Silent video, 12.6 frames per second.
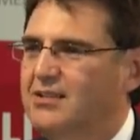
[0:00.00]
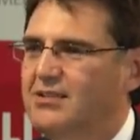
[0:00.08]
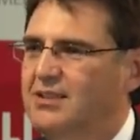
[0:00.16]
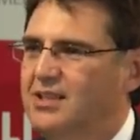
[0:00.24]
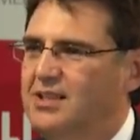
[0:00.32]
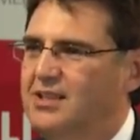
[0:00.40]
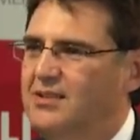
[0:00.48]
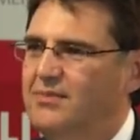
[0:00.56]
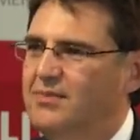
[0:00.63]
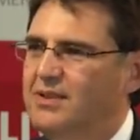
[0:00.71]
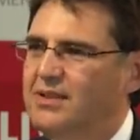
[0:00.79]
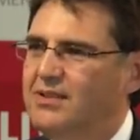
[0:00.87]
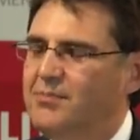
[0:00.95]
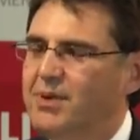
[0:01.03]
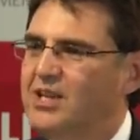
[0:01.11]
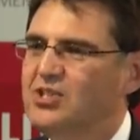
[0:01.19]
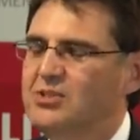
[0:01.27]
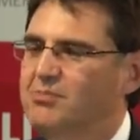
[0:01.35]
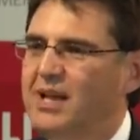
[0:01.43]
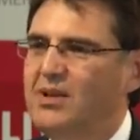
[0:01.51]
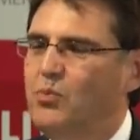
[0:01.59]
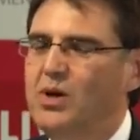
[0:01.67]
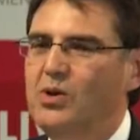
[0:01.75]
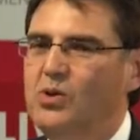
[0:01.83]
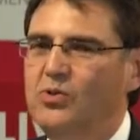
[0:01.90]
the patient may
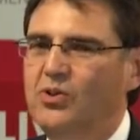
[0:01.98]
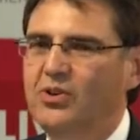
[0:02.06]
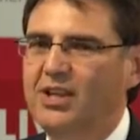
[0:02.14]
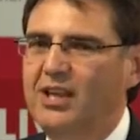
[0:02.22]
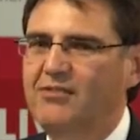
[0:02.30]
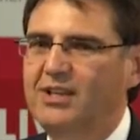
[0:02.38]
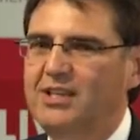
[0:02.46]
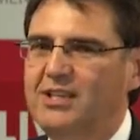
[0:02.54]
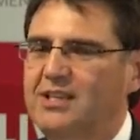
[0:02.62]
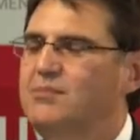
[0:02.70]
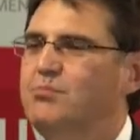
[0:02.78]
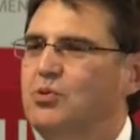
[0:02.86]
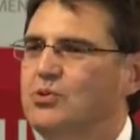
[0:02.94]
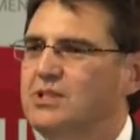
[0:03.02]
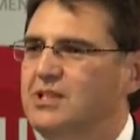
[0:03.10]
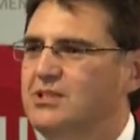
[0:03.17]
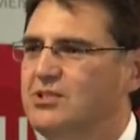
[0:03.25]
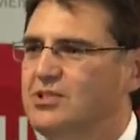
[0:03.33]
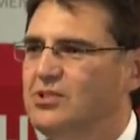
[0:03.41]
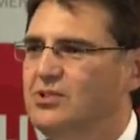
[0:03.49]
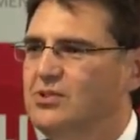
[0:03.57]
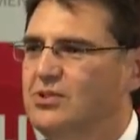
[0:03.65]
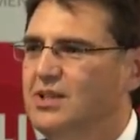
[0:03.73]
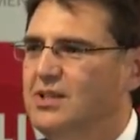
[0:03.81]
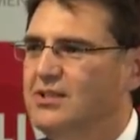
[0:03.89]
well not have any input
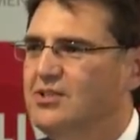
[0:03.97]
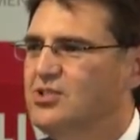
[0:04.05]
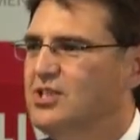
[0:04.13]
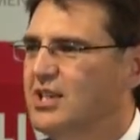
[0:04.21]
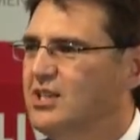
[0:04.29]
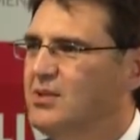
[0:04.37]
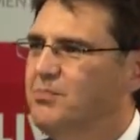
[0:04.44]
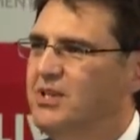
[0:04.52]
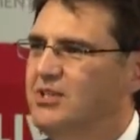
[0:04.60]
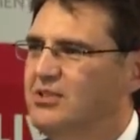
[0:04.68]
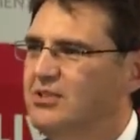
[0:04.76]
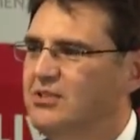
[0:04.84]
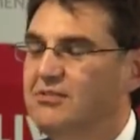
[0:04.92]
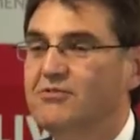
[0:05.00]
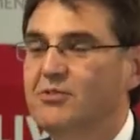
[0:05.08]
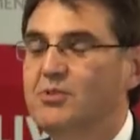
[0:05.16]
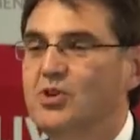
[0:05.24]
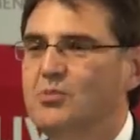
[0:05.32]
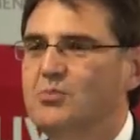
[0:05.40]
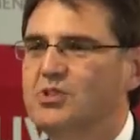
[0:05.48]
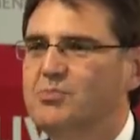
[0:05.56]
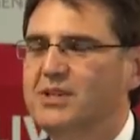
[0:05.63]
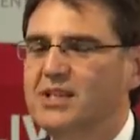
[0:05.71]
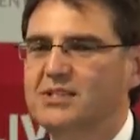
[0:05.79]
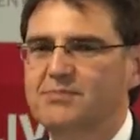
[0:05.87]
into the second opinion and from whom it's
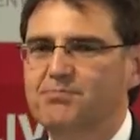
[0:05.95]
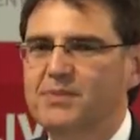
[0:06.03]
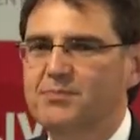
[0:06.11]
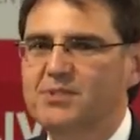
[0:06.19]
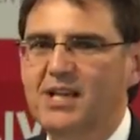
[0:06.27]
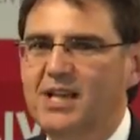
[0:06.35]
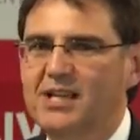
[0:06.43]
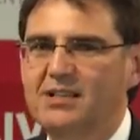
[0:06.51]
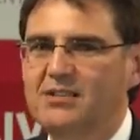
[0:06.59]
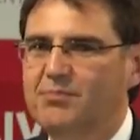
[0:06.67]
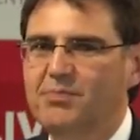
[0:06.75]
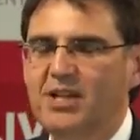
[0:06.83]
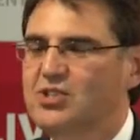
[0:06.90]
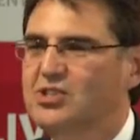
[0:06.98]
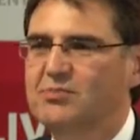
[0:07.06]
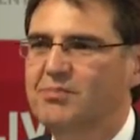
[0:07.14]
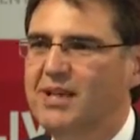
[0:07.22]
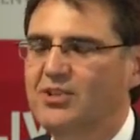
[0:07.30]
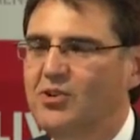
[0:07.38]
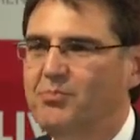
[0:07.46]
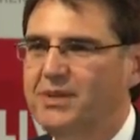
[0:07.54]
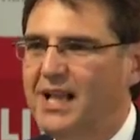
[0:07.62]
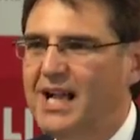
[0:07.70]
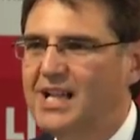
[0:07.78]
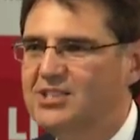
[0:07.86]
being obtained. The patient may not
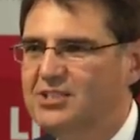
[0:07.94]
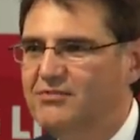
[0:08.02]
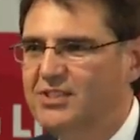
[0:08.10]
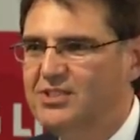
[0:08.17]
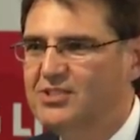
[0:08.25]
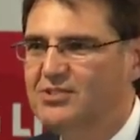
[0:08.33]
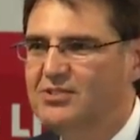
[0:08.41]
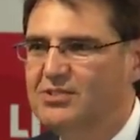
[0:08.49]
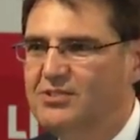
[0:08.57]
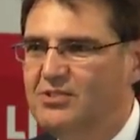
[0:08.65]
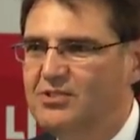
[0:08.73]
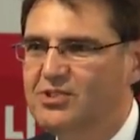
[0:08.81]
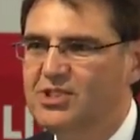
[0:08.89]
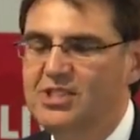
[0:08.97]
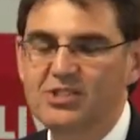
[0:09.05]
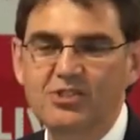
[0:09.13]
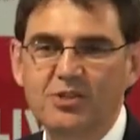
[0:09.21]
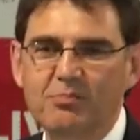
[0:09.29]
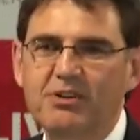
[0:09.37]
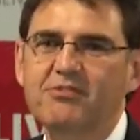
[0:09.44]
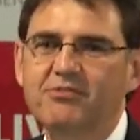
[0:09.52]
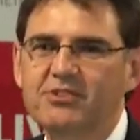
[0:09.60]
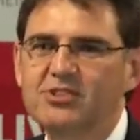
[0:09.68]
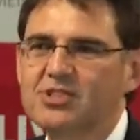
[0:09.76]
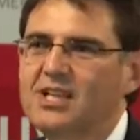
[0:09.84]
be asked if he's or she's got a
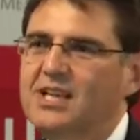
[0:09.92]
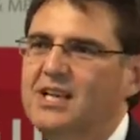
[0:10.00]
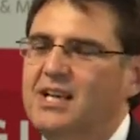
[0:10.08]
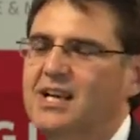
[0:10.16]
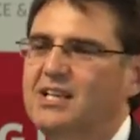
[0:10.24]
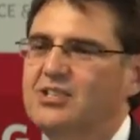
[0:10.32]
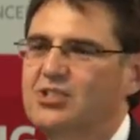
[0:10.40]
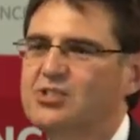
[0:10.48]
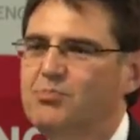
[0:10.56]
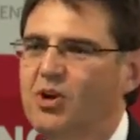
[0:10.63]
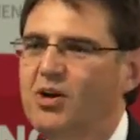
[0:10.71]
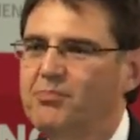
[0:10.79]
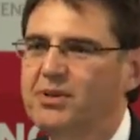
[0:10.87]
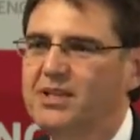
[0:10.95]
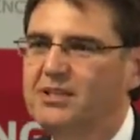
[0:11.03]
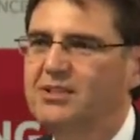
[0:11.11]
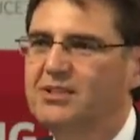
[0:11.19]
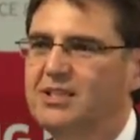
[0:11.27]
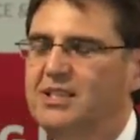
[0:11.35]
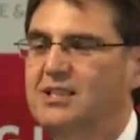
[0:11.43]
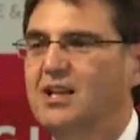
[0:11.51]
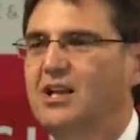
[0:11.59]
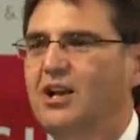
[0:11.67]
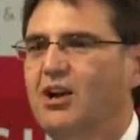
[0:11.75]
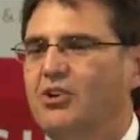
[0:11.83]
preference, and it just might be that the
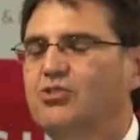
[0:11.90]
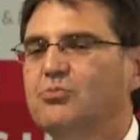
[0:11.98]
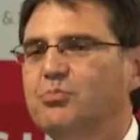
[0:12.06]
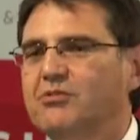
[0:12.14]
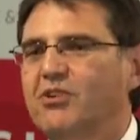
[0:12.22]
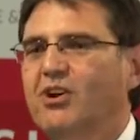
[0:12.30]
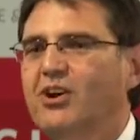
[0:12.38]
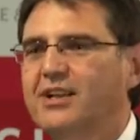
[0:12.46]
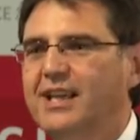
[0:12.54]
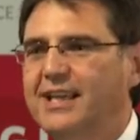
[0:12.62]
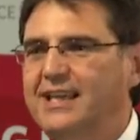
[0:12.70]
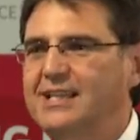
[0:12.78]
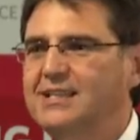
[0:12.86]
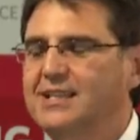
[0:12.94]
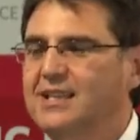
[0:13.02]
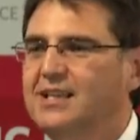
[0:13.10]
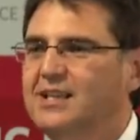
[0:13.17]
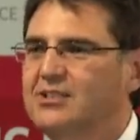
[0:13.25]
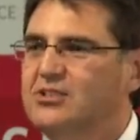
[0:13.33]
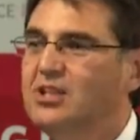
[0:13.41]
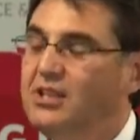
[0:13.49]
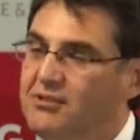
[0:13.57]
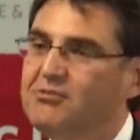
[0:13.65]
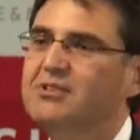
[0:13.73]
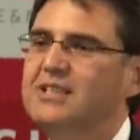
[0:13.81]
host provider, in
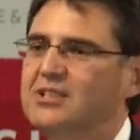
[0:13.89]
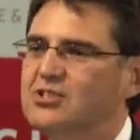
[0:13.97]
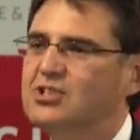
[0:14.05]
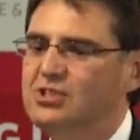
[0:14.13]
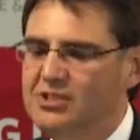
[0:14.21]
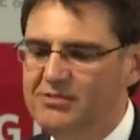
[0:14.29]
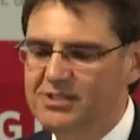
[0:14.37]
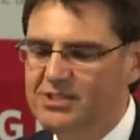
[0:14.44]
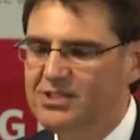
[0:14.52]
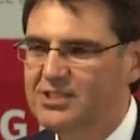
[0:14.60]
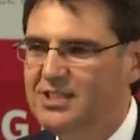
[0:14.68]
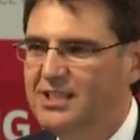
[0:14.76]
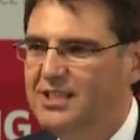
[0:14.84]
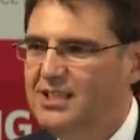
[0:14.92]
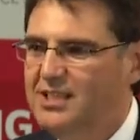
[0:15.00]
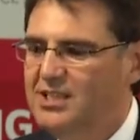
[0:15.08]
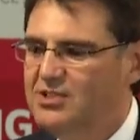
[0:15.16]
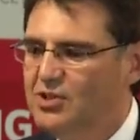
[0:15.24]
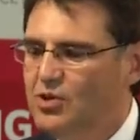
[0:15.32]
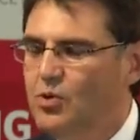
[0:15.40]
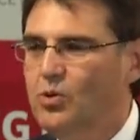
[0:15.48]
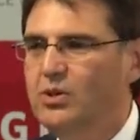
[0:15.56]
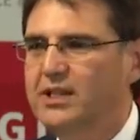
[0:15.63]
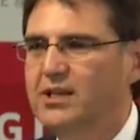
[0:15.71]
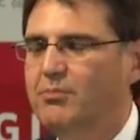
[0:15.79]
delivering the service, is
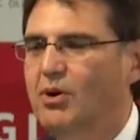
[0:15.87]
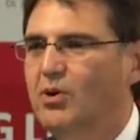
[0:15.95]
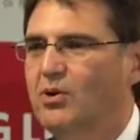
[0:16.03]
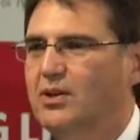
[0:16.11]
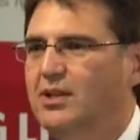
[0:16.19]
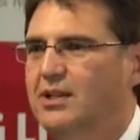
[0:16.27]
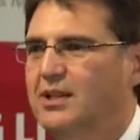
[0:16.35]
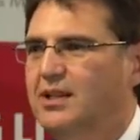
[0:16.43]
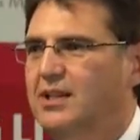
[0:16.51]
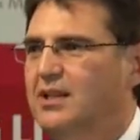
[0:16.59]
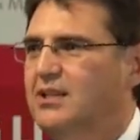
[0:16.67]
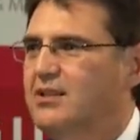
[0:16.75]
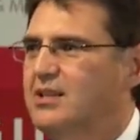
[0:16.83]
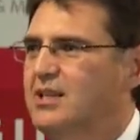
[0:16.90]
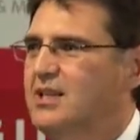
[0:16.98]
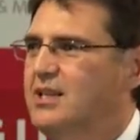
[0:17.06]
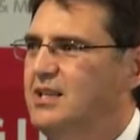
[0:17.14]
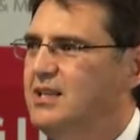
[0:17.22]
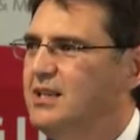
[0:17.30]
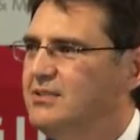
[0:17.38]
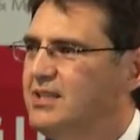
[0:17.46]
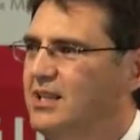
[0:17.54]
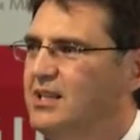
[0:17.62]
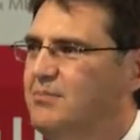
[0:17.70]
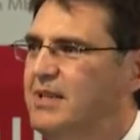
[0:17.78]
calling upon the
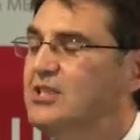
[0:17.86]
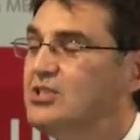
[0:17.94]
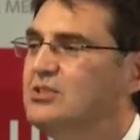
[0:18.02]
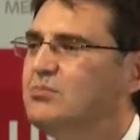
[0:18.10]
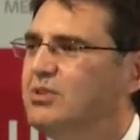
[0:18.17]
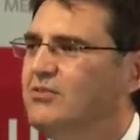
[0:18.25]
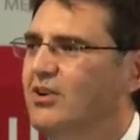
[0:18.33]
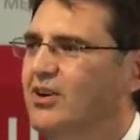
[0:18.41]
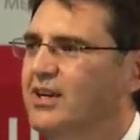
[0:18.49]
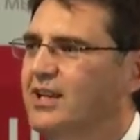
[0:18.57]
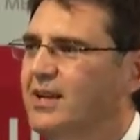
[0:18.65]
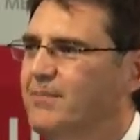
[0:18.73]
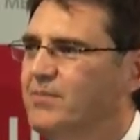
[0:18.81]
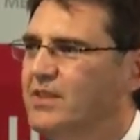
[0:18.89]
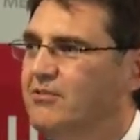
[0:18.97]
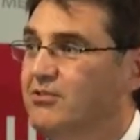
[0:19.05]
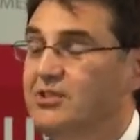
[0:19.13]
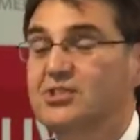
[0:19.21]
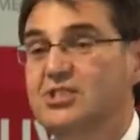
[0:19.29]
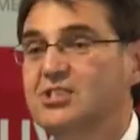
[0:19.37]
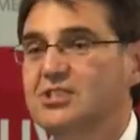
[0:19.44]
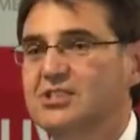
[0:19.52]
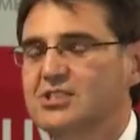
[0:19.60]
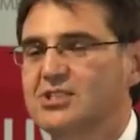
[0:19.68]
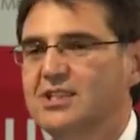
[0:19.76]
telemedicine provider for
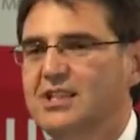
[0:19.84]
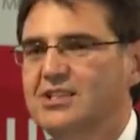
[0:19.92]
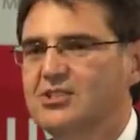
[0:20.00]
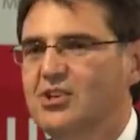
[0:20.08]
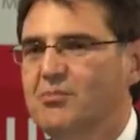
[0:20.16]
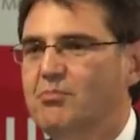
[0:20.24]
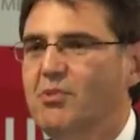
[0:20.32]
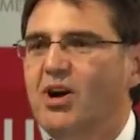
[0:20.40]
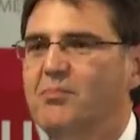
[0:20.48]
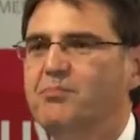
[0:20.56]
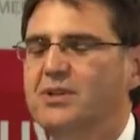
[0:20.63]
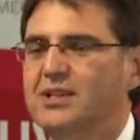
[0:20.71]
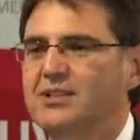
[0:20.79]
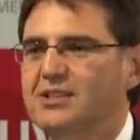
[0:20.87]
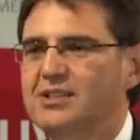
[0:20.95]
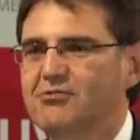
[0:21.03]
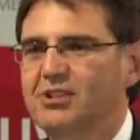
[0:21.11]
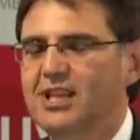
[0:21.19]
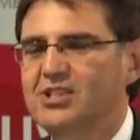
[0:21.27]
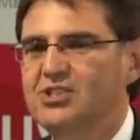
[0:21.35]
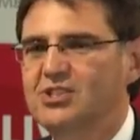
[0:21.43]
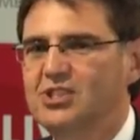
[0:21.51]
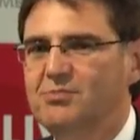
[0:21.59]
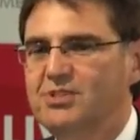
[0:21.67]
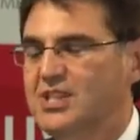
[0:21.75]
assistance. So it might be that the
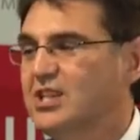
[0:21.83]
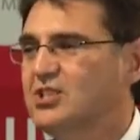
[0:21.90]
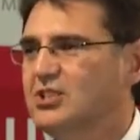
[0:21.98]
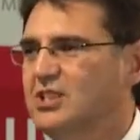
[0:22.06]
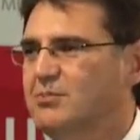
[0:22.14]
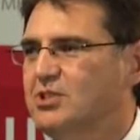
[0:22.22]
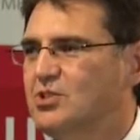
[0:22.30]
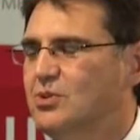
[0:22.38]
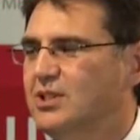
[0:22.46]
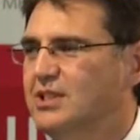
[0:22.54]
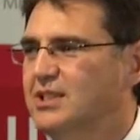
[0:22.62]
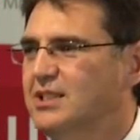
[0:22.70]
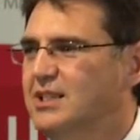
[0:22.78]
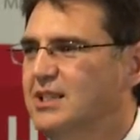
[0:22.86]
relationship is actually between